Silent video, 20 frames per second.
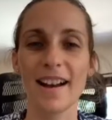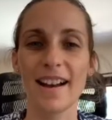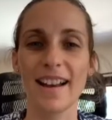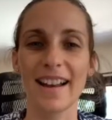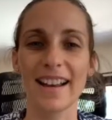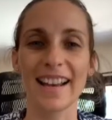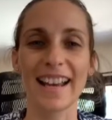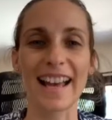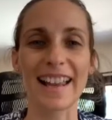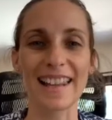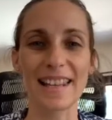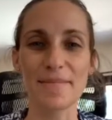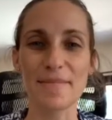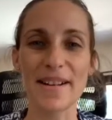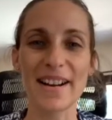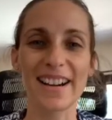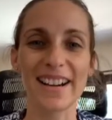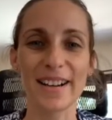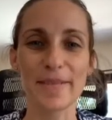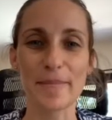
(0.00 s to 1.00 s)

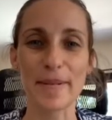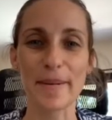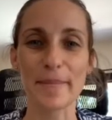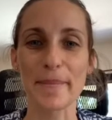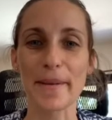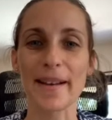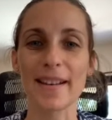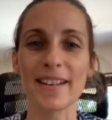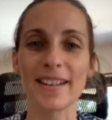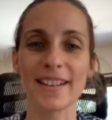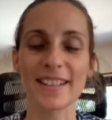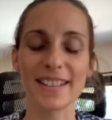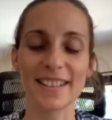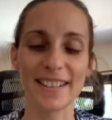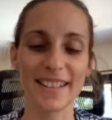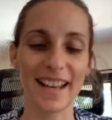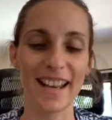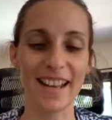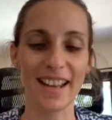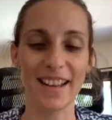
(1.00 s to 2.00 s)
Kalimera mamas.
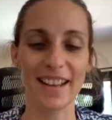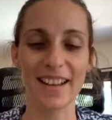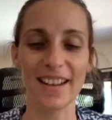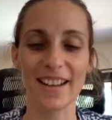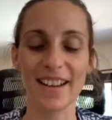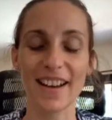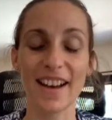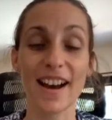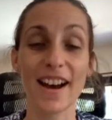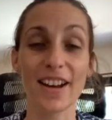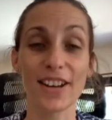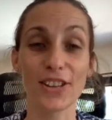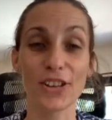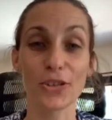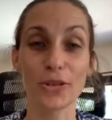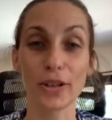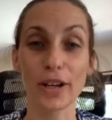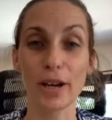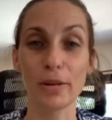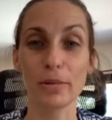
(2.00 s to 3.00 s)
I thought
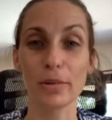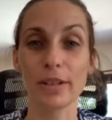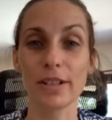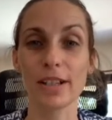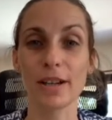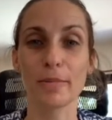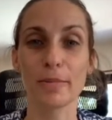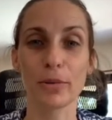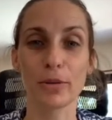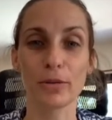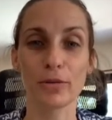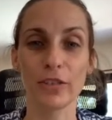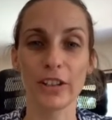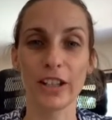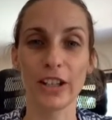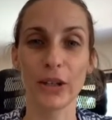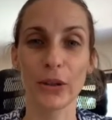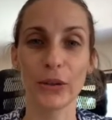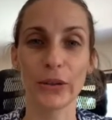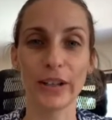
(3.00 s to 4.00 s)
I would jump on
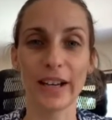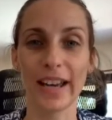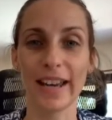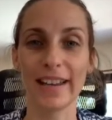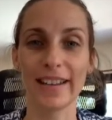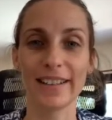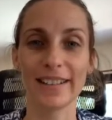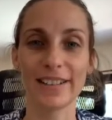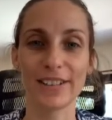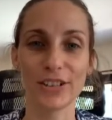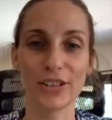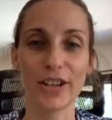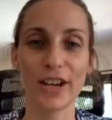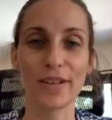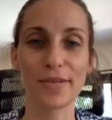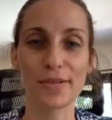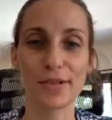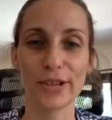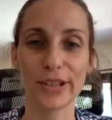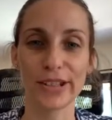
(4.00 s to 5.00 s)
video, and you'll
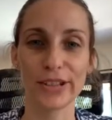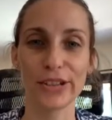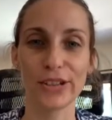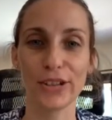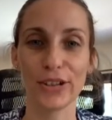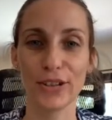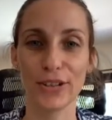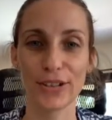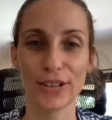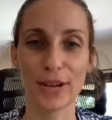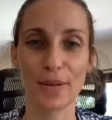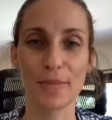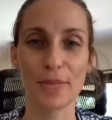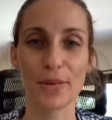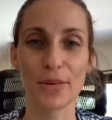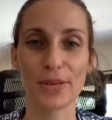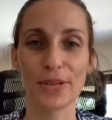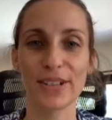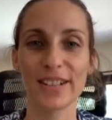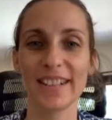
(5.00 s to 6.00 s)
have to excuse
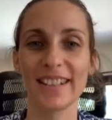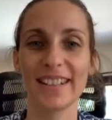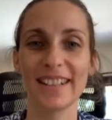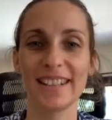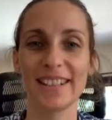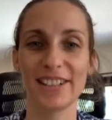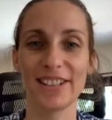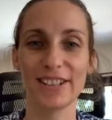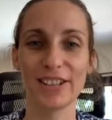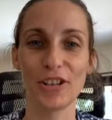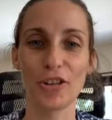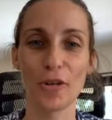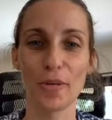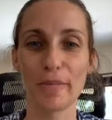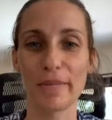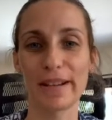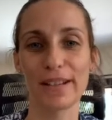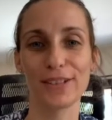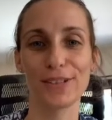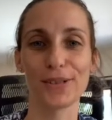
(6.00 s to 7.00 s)
this is not
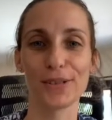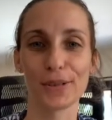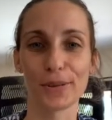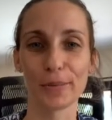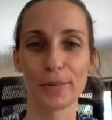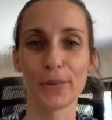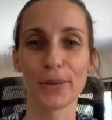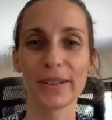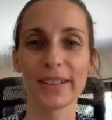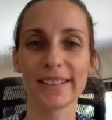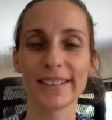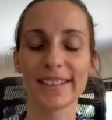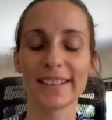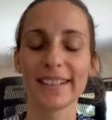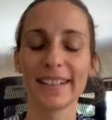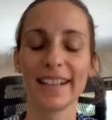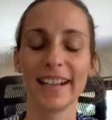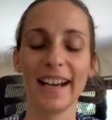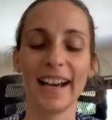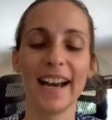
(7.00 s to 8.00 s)
my strong point,
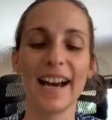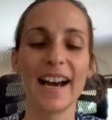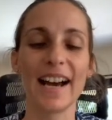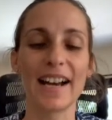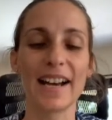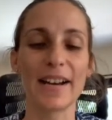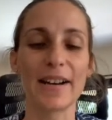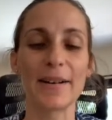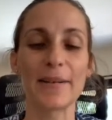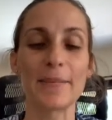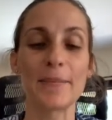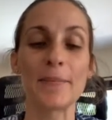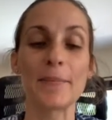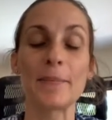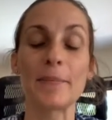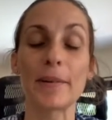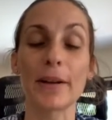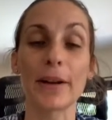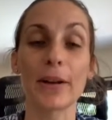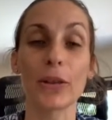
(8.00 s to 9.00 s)

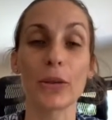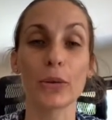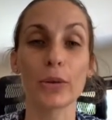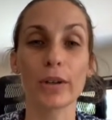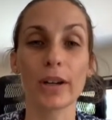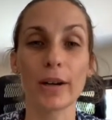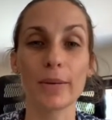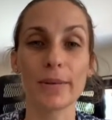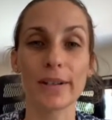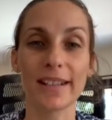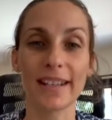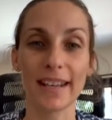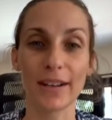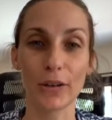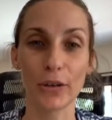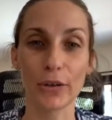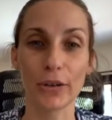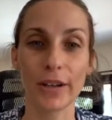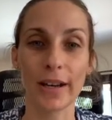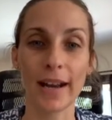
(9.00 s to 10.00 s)
but I thought I would get
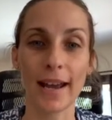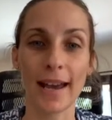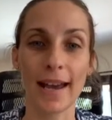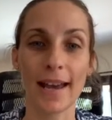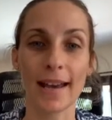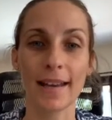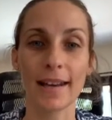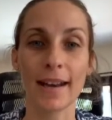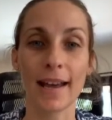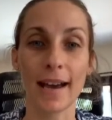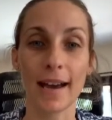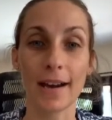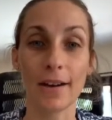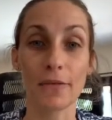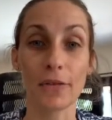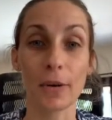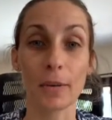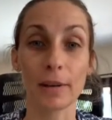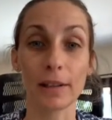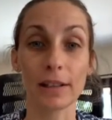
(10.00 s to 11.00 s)
on and have
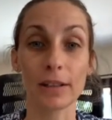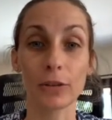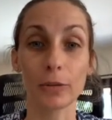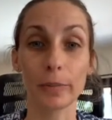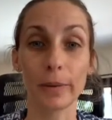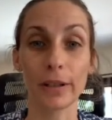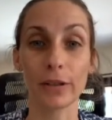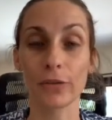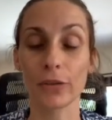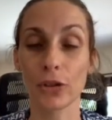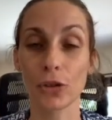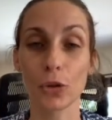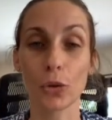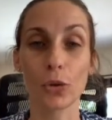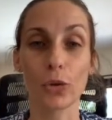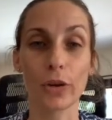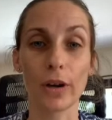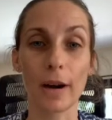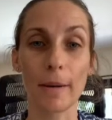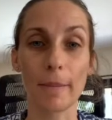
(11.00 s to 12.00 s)
a little bit of a
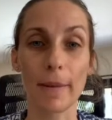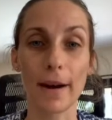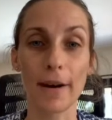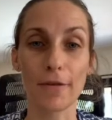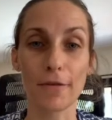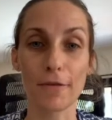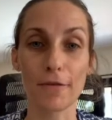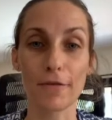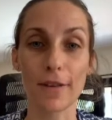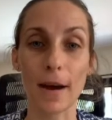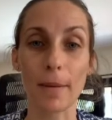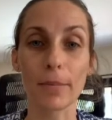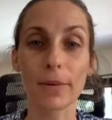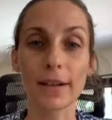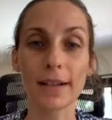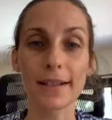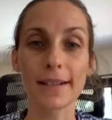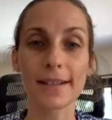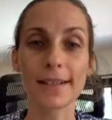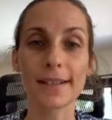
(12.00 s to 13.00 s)
talk about
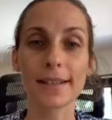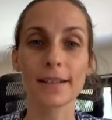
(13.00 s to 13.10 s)
fabrics.